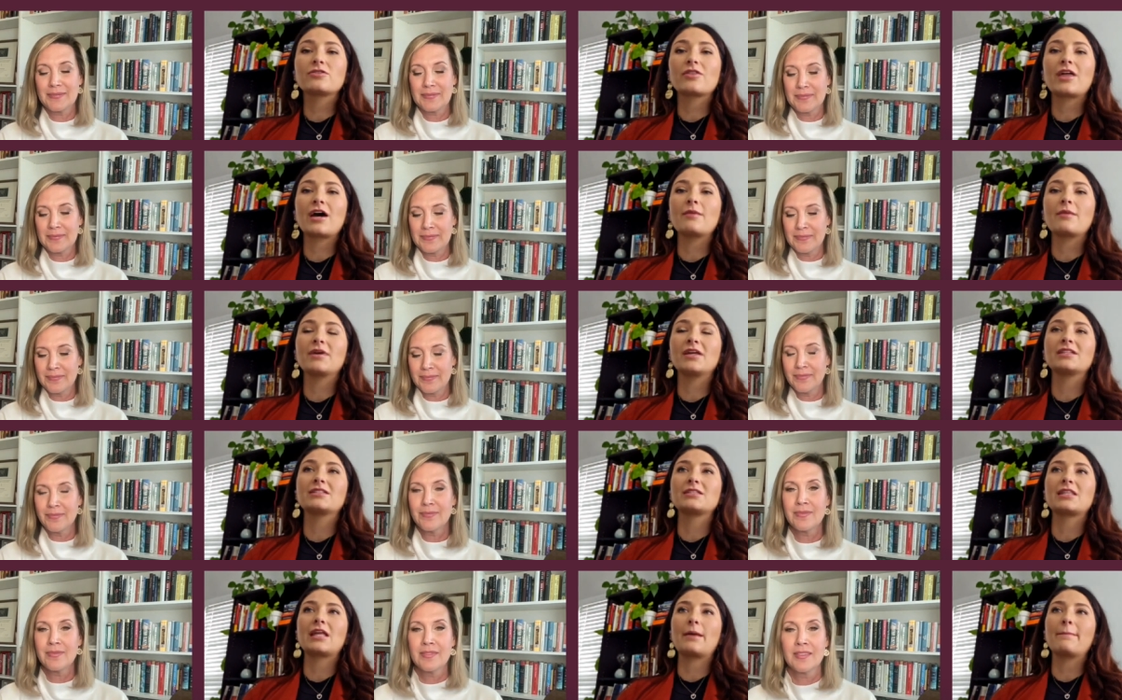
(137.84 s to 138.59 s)
Speaker 1: And so that
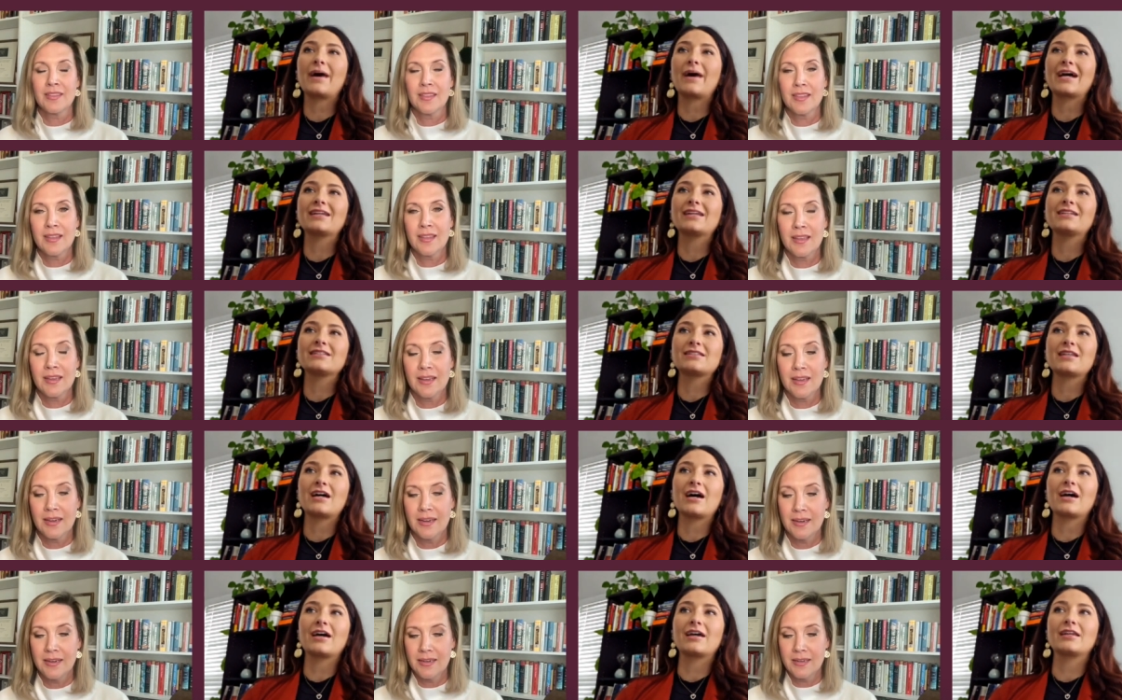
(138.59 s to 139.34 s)
means that by
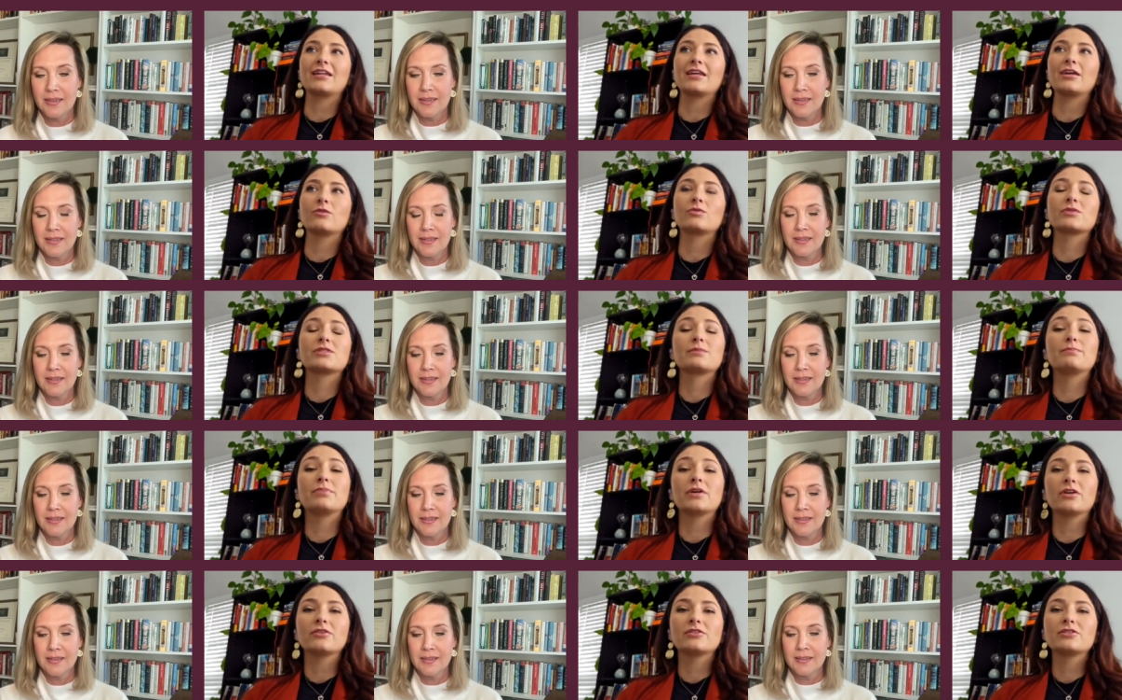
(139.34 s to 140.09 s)
design, it
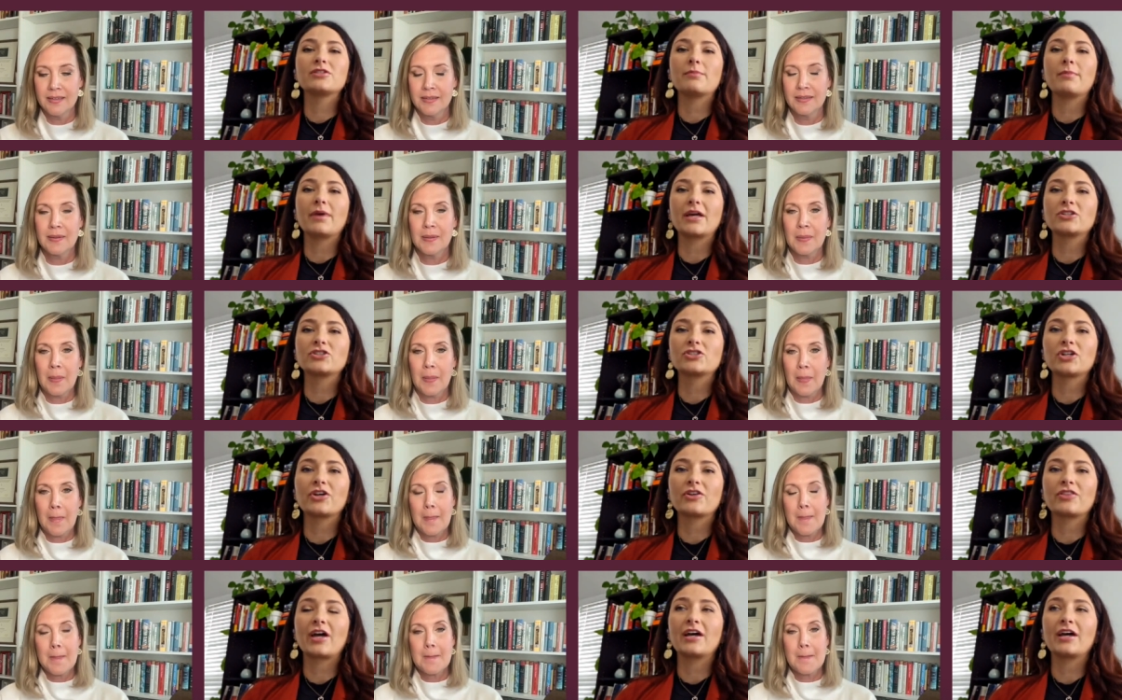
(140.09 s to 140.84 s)
was built to make
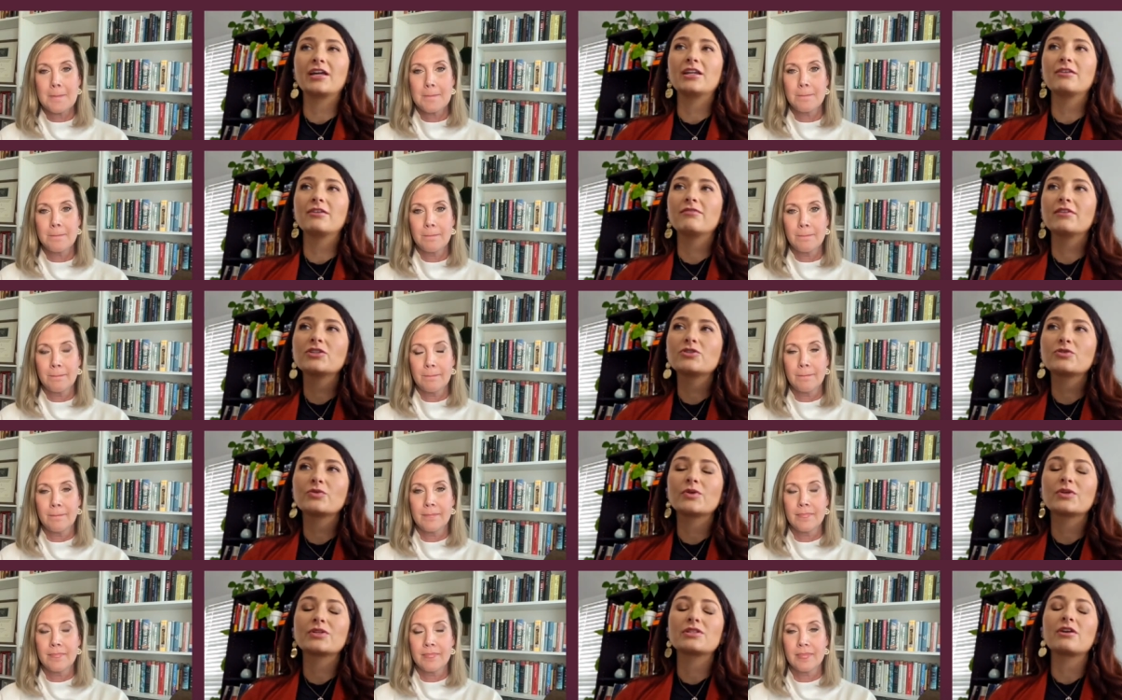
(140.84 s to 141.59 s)
sure that
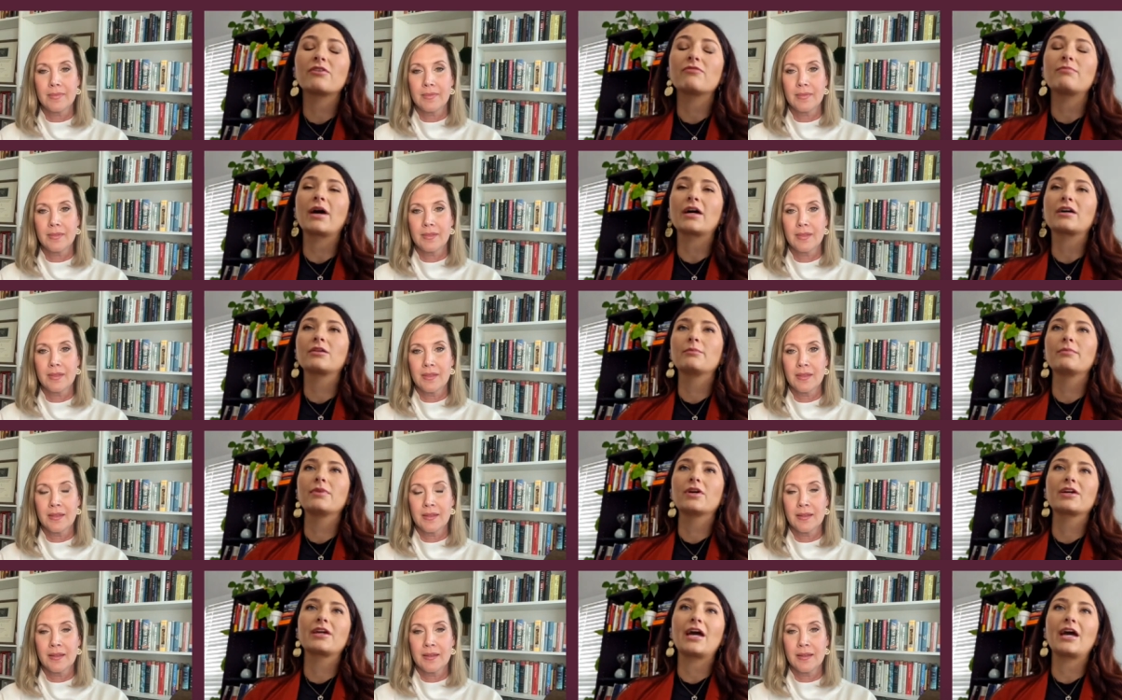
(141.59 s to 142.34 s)
individuals of
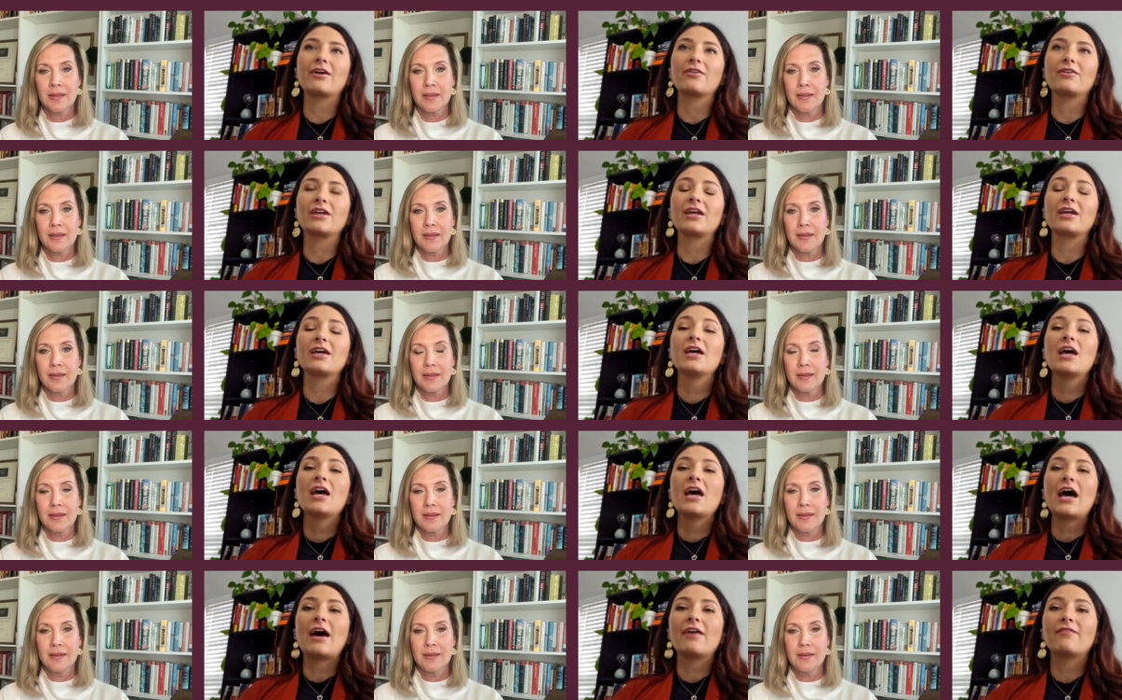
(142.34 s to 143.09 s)
Mecklenburg County
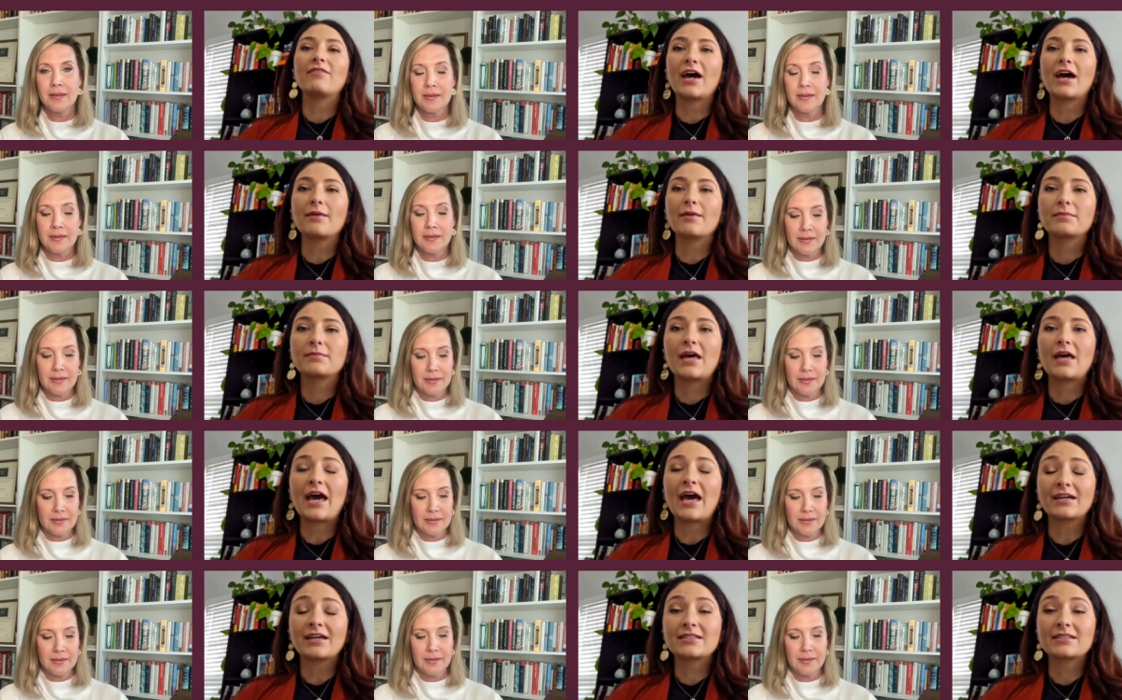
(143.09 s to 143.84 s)
have ap-
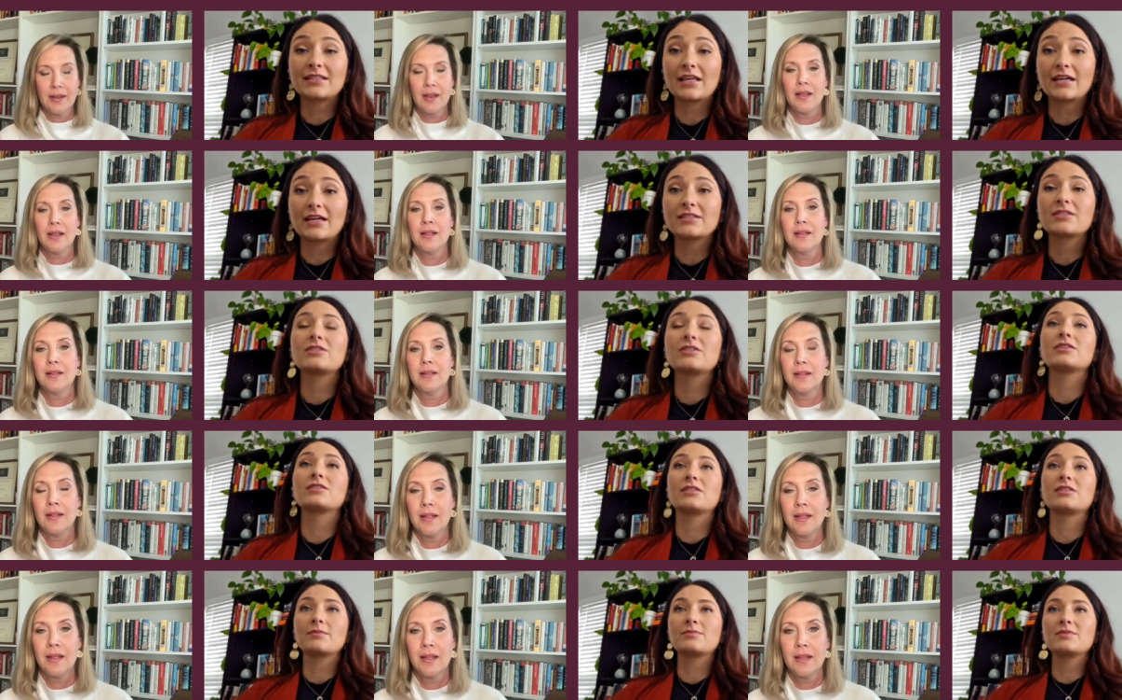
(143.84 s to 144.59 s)
access
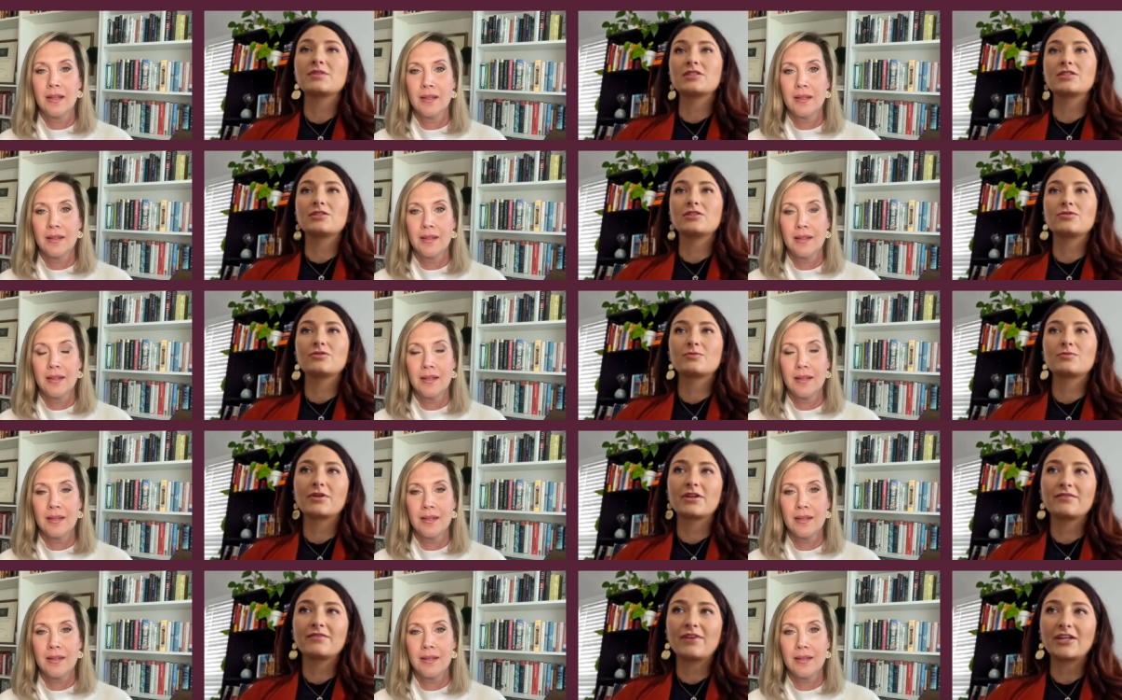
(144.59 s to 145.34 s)
to substance
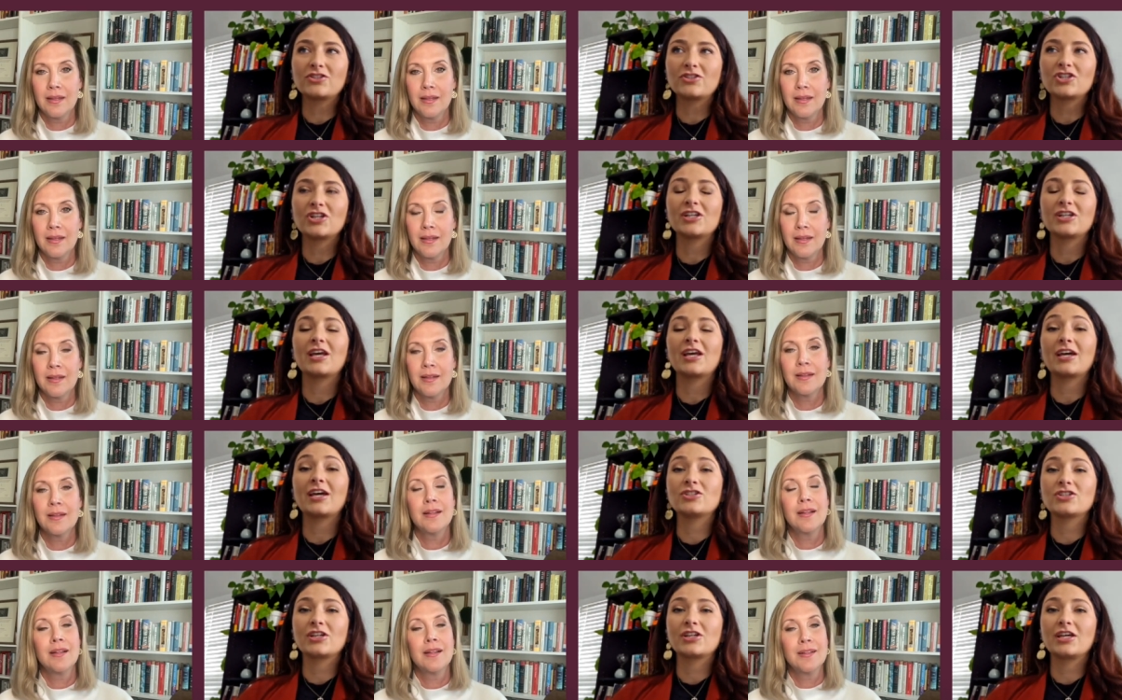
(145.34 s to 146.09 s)
use prevention,
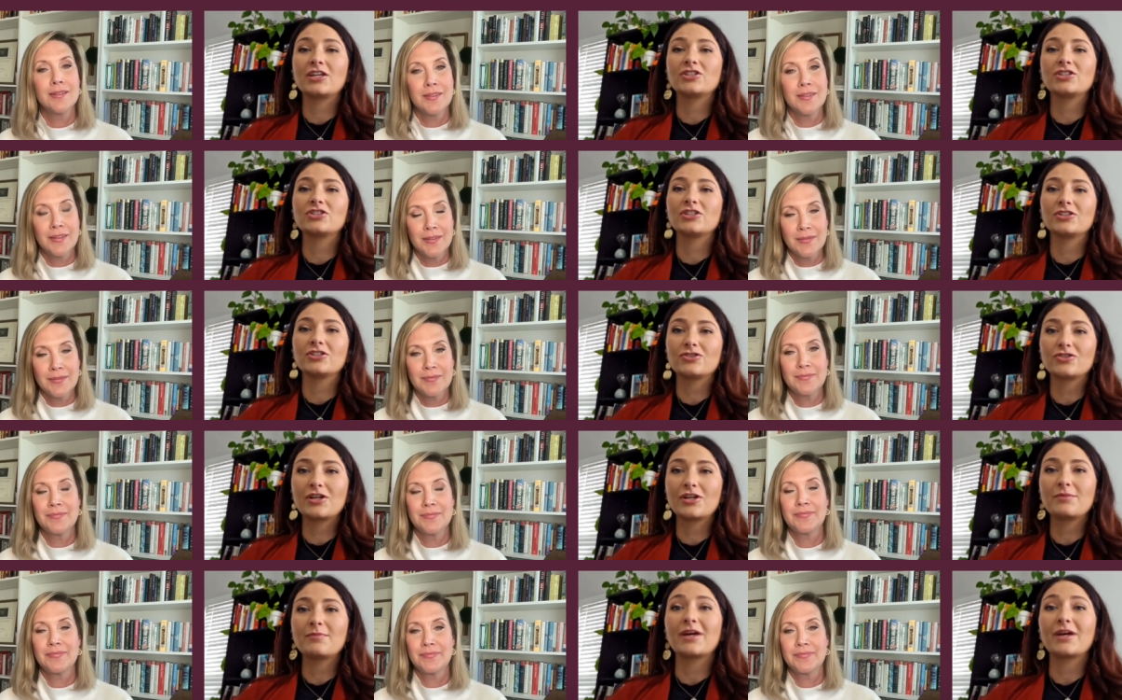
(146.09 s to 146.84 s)
education,
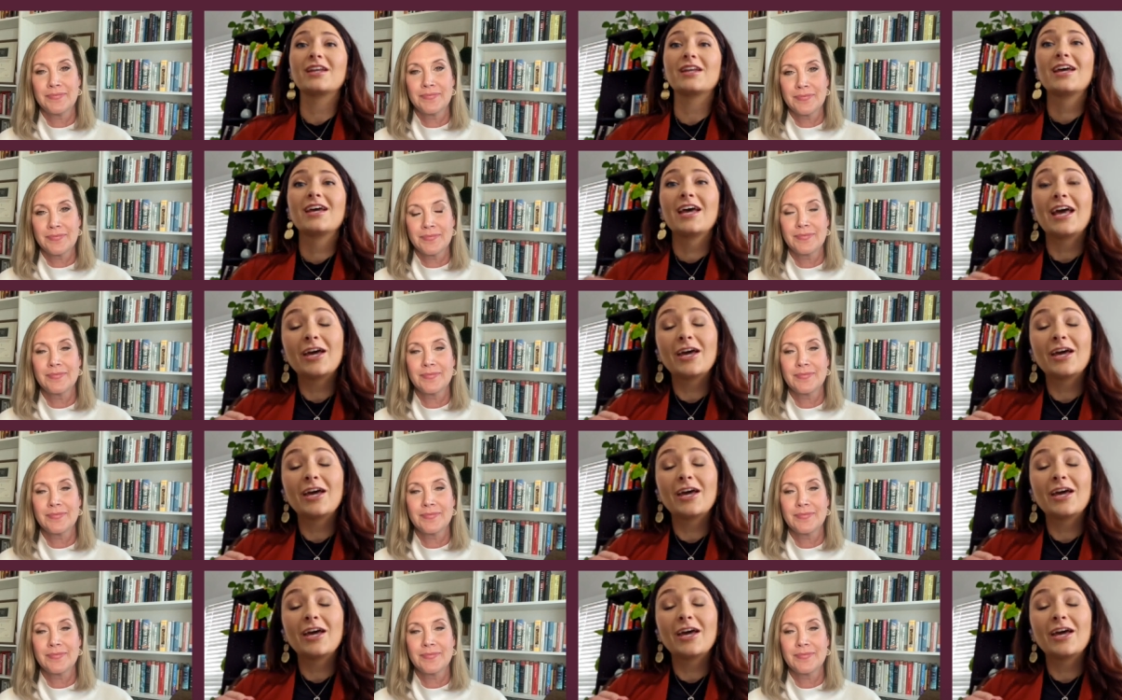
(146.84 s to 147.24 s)
treatment,